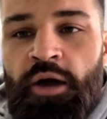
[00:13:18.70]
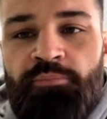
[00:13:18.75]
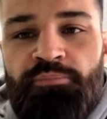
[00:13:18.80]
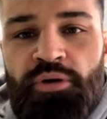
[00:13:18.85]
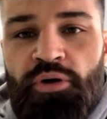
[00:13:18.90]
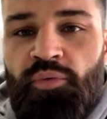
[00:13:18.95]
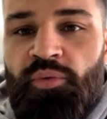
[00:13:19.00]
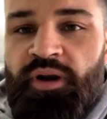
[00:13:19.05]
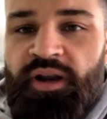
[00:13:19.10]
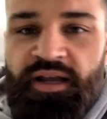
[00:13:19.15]

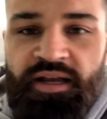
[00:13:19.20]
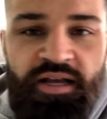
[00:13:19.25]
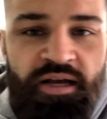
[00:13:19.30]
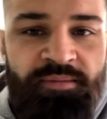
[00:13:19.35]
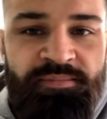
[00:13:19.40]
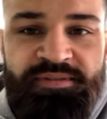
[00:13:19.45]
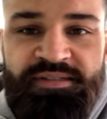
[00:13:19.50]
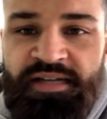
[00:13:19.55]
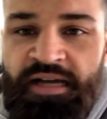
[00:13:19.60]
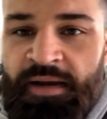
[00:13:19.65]
But when it
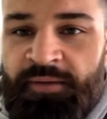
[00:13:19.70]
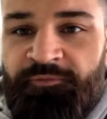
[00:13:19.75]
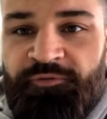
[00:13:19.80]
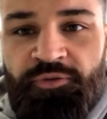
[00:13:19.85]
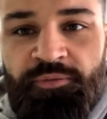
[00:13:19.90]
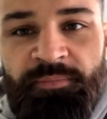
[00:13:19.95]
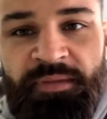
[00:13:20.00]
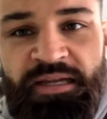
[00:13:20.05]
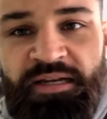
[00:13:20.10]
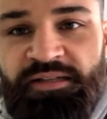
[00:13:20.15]
comes time
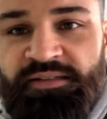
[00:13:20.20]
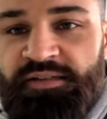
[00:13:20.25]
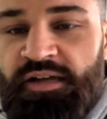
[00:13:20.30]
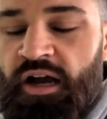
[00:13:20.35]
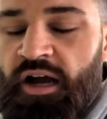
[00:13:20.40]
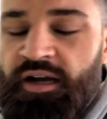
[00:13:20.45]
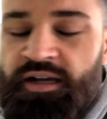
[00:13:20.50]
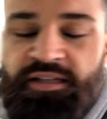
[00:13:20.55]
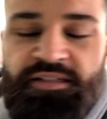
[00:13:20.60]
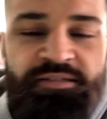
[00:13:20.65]
for me to
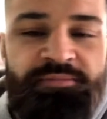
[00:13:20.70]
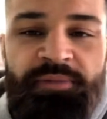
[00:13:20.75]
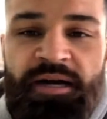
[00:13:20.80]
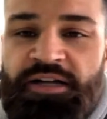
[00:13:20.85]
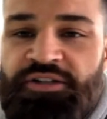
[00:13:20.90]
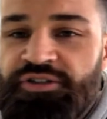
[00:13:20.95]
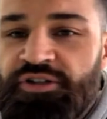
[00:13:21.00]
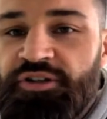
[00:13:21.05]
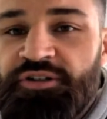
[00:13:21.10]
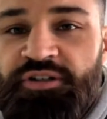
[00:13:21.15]
talk, it's
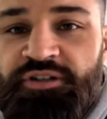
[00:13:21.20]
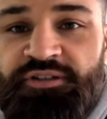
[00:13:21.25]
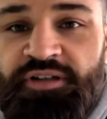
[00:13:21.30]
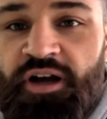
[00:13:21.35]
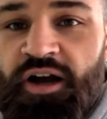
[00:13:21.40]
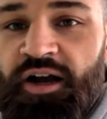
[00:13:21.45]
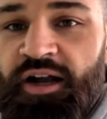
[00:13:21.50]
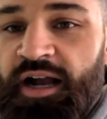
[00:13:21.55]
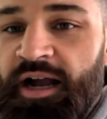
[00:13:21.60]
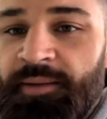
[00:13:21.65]
my turn to
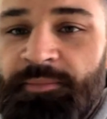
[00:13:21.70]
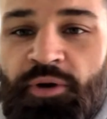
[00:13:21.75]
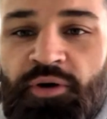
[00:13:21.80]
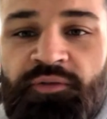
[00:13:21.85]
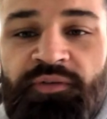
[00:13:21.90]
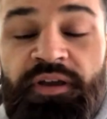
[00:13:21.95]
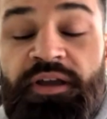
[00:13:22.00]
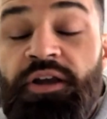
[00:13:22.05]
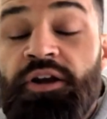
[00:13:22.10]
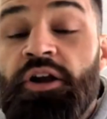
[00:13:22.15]
talk. I'm
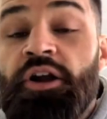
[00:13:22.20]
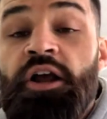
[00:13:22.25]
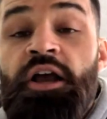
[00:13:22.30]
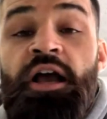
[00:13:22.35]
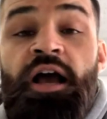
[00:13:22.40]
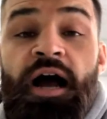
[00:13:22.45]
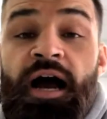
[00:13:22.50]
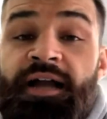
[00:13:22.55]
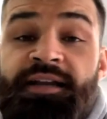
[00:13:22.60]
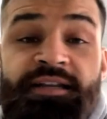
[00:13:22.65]
over here.
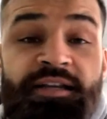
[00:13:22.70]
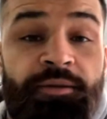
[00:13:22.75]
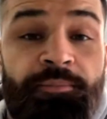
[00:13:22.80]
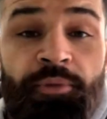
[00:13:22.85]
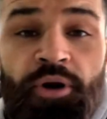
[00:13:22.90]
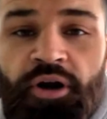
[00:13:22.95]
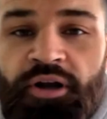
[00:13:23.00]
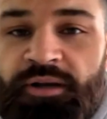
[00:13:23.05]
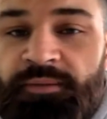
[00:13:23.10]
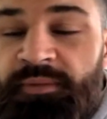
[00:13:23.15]
I need to
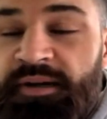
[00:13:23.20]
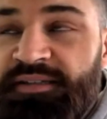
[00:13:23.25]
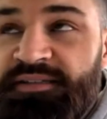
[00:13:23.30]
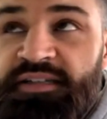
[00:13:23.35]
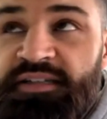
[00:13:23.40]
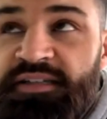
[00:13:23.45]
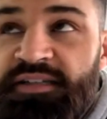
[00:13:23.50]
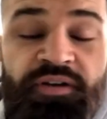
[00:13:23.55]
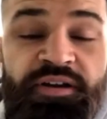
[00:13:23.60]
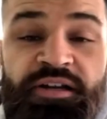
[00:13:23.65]
market
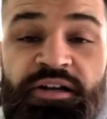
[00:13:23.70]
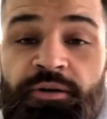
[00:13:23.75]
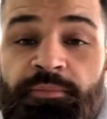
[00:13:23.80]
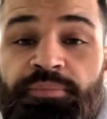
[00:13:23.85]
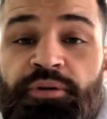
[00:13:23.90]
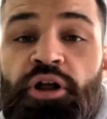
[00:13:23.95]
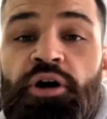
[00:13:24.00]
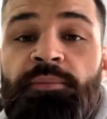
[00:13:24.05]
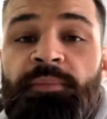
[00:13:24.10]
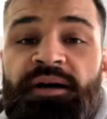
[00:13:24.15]
myself. I
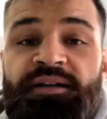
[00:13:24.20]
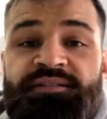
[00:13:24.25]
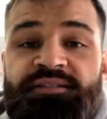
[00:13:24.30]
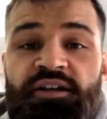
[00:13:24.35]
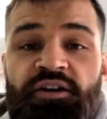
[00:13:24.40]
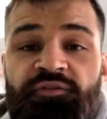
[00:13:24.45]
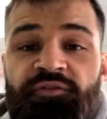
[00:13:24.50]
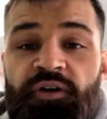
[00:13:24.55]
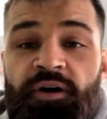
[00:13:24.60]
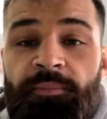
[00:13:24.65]
need to blow
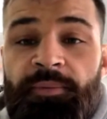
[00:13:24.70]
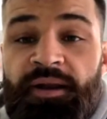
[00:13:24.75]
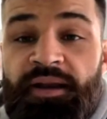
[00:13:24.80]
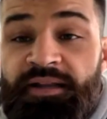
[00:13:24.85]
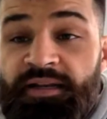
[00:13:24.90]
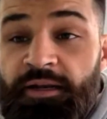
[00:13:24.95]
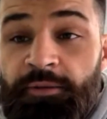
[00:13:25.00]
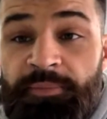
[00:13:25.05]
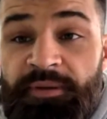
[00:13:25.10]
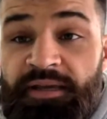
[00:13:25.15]
myself
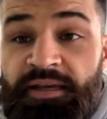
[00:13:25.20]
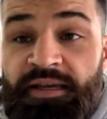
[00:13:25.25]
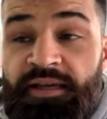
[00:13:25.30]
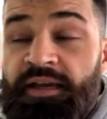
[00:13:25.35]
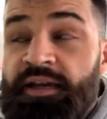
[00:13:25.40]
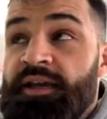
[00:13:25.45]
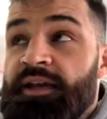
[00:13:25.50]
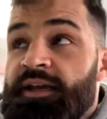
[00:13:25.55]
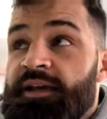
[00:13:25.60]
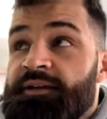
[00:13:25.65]
up. I need to
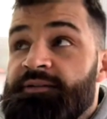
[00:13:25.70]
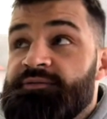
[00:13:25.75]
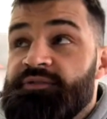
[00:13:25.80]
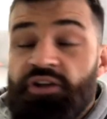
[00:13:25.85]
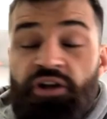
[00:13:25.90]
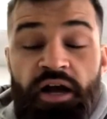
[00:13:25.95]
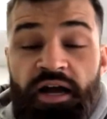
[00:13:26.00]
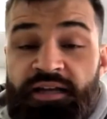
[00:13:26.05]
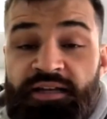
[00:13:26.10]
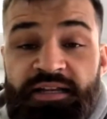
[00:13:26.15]
be,
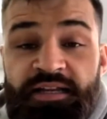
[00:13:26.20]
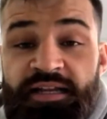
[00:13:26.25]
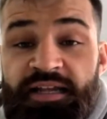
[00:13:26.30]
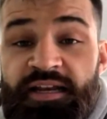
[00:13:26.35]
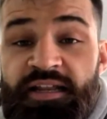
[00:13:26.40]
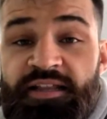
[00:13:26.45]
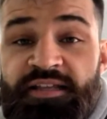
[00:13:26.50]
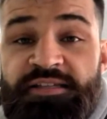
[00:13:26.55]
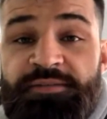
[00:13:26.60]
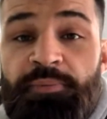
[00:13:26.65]
you know, I need
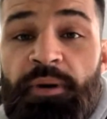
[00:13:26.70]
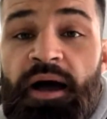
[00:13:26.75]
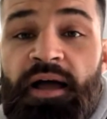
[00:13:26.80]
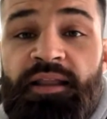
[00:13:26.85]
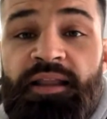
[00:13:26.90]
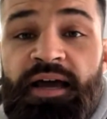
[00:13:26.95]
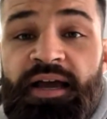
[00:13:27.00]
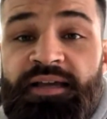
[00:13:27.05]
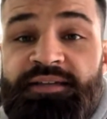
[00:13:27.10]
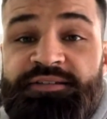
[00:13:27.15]
to get in the
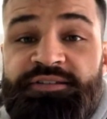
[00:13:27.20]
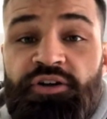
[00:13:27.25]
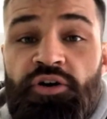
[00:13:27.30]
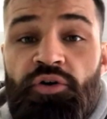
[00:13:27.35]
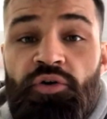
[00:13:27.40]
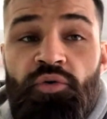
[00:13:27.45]
spotlight.